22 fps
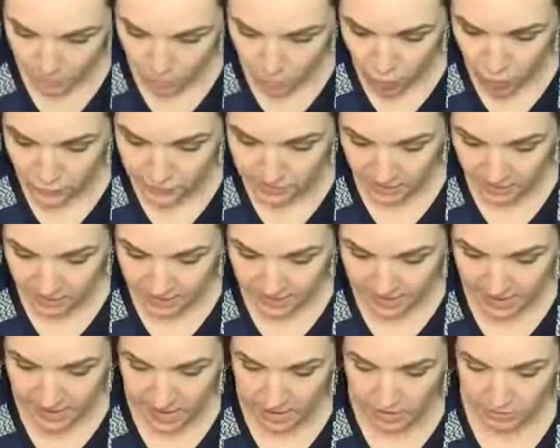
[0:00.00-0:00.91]
moves on
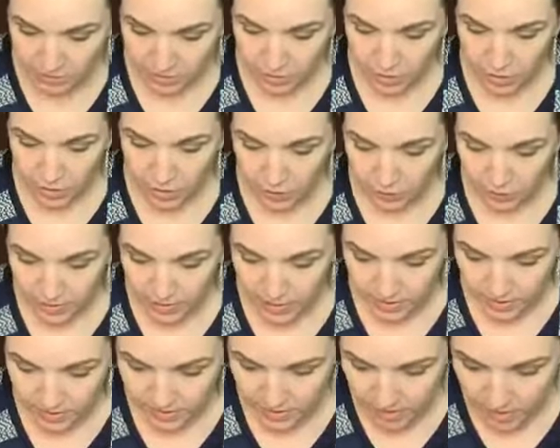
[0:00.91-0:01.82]
down, you know,
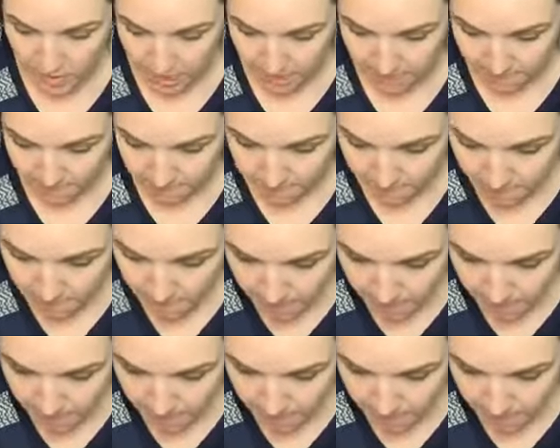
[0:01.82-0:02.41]
that,